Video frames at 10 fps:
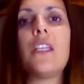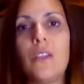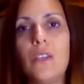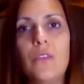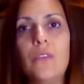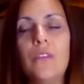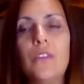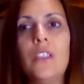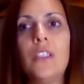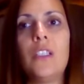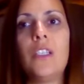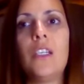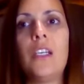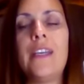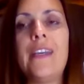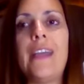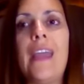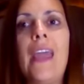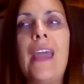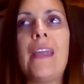you
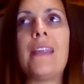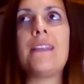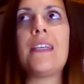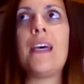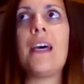and